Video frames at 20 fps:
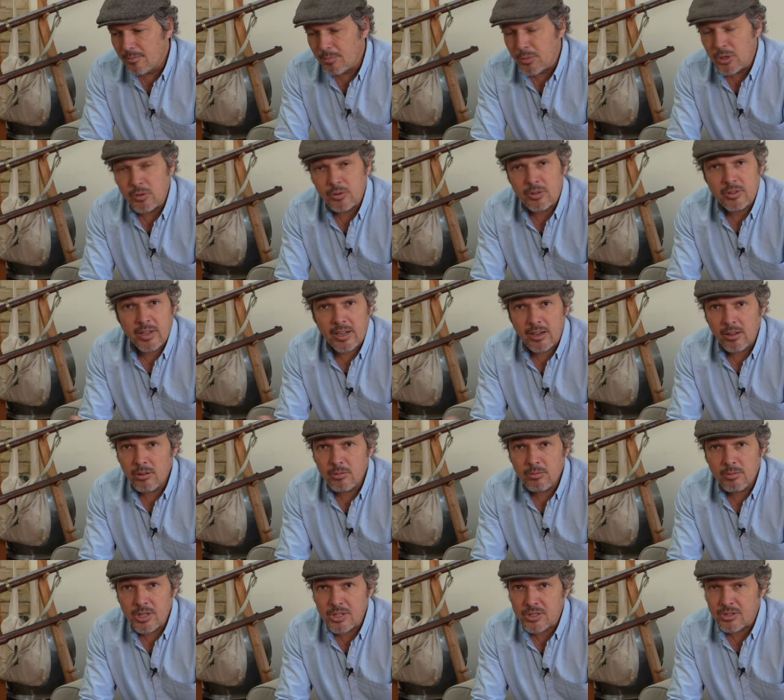Pure
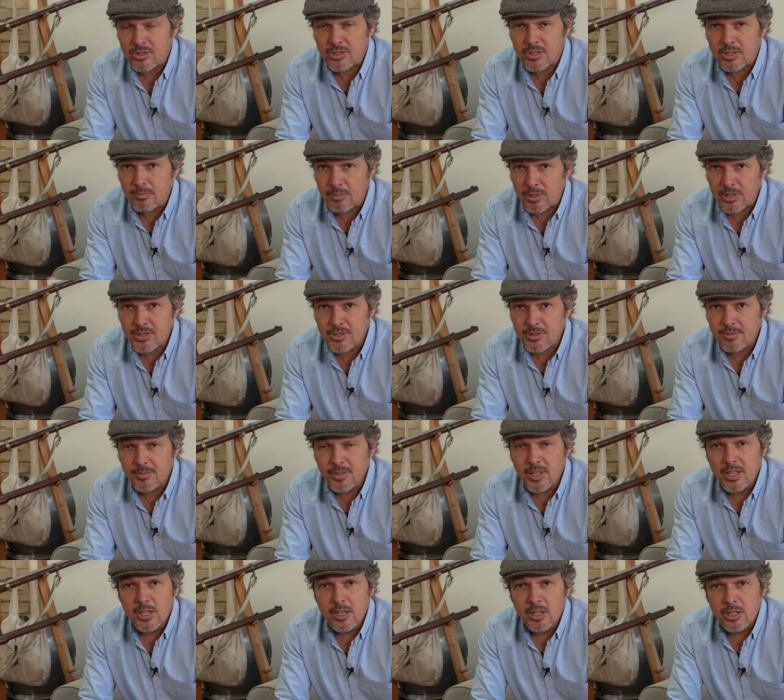tallow is the simplest.
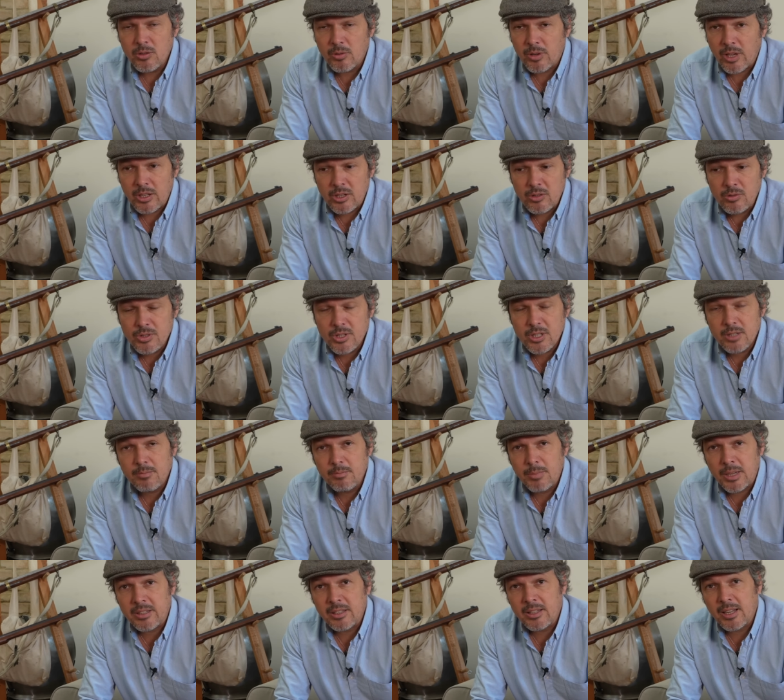You can use
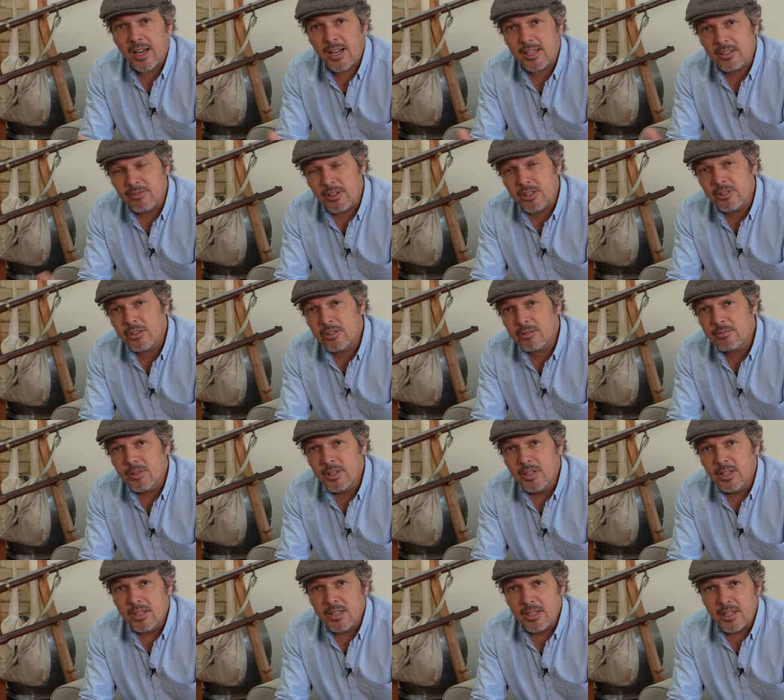it, but in hot weather,
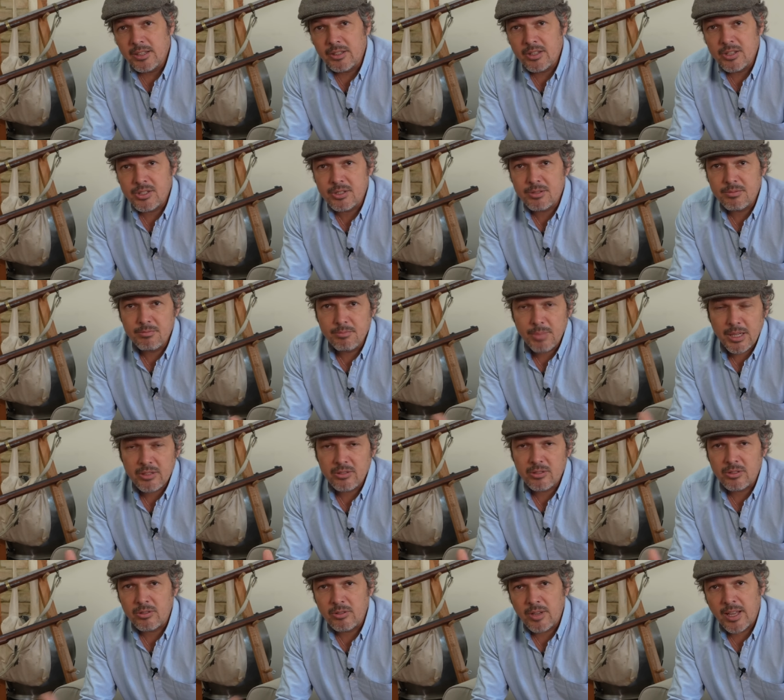it is
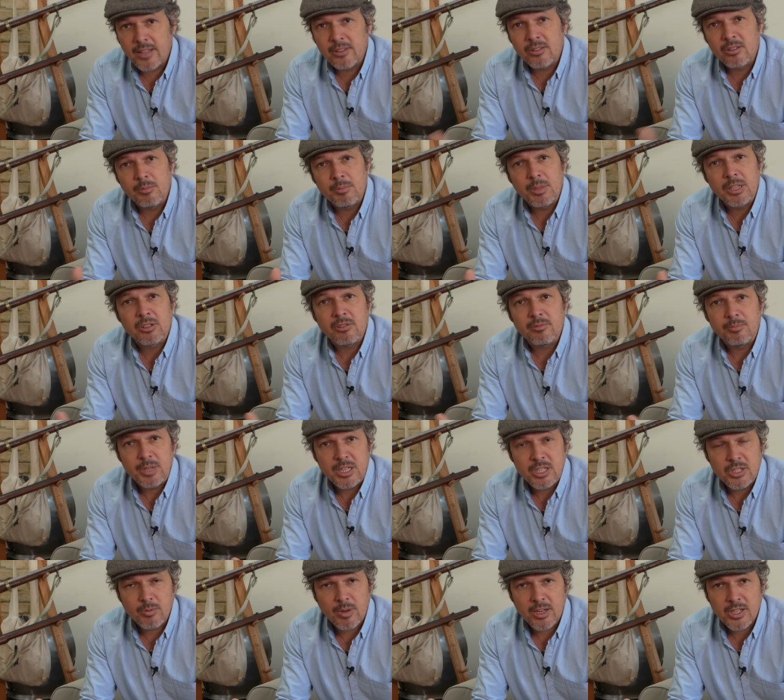better to add a bit of
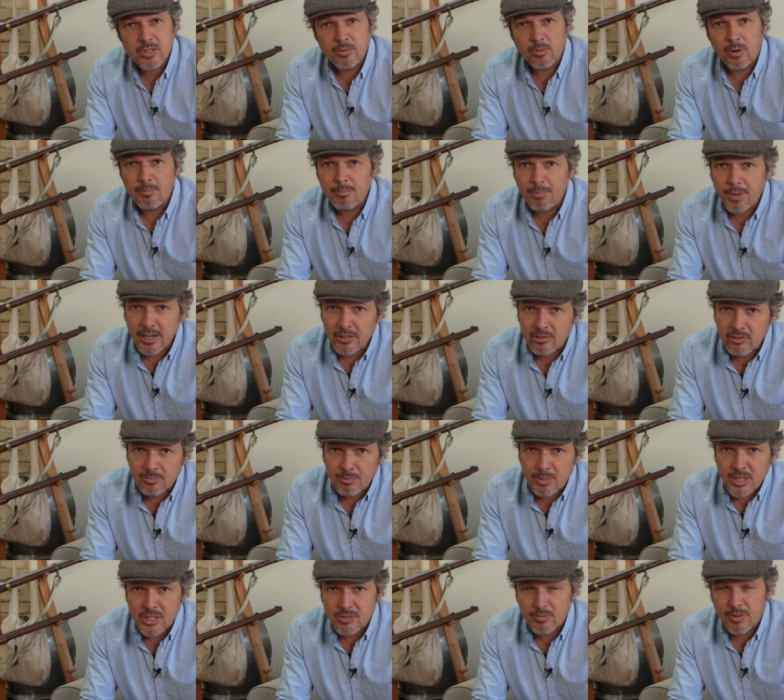beeswax. One part
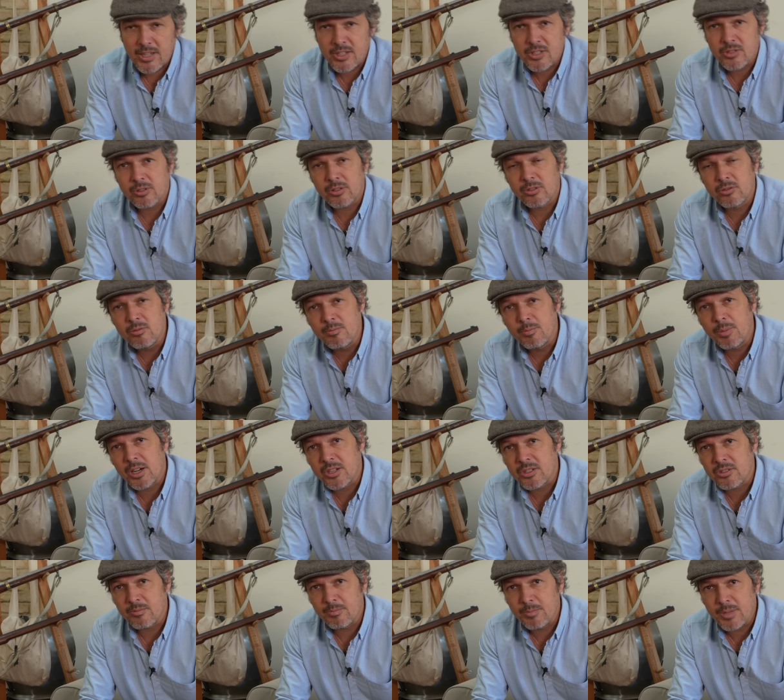of beeswax or two
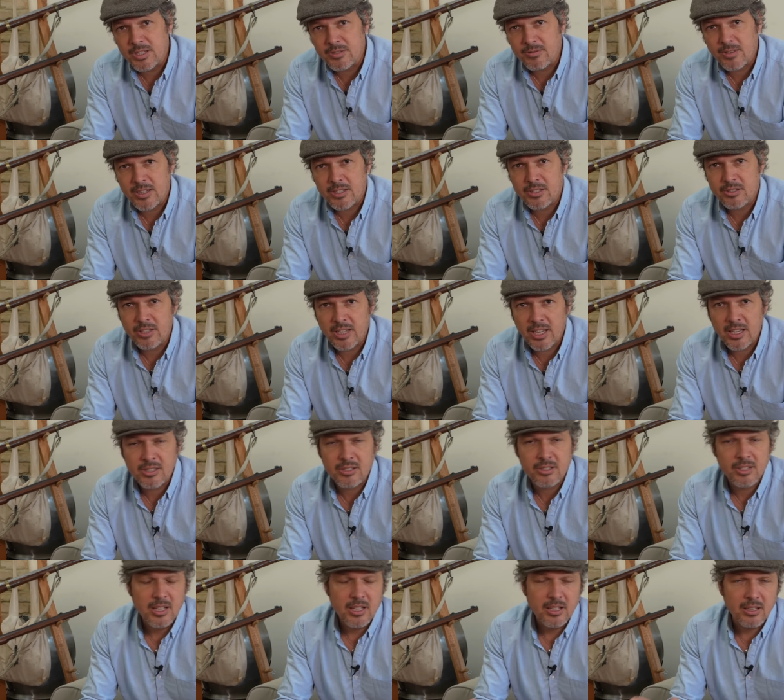parts of beeswax
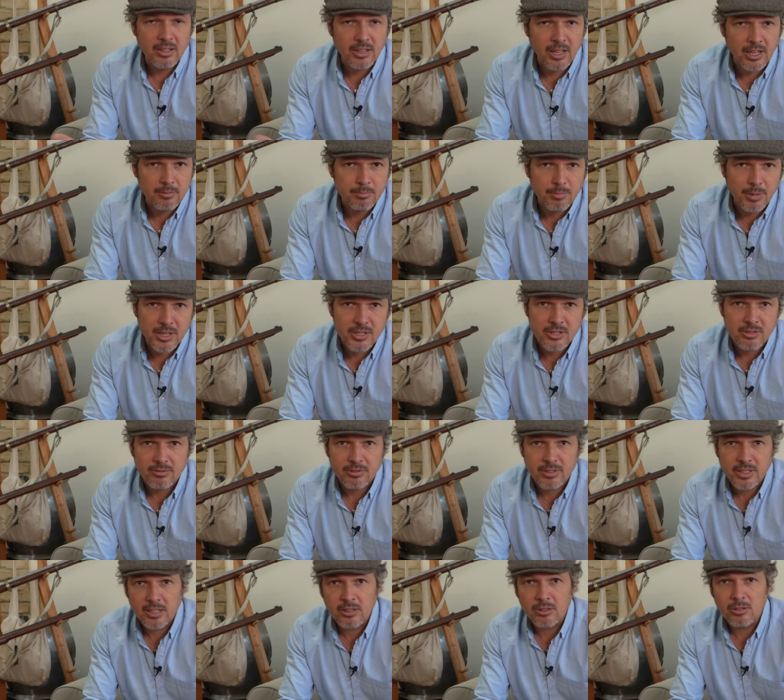against nine parts
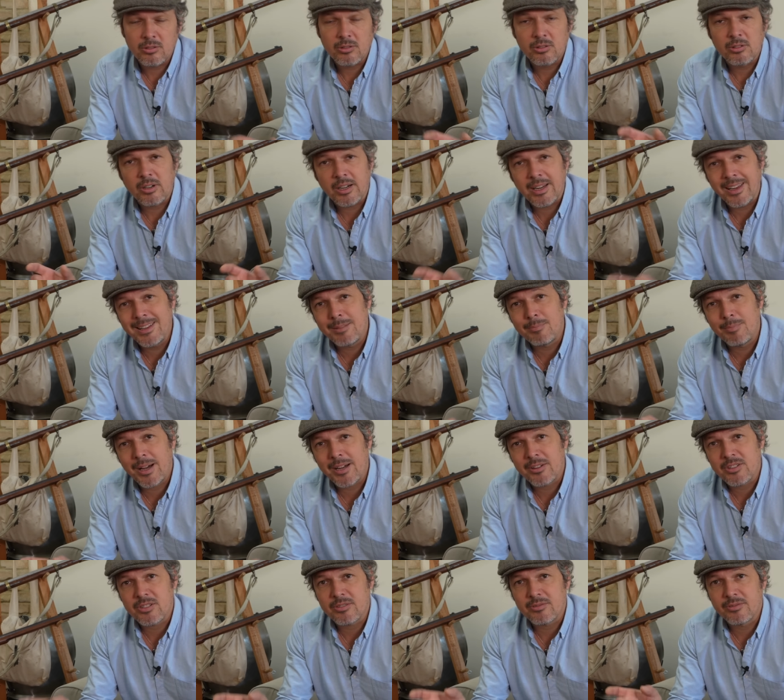of tallow or eight
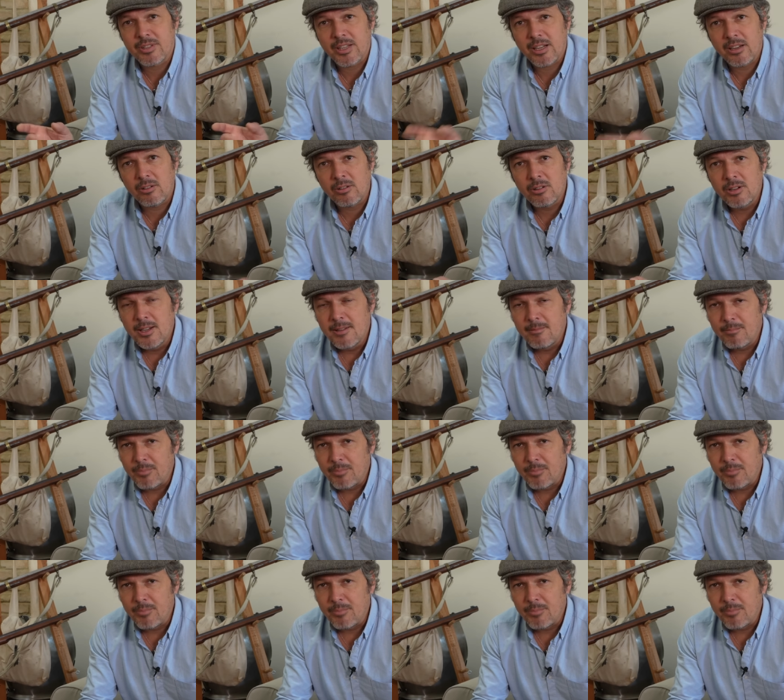parts of tallow.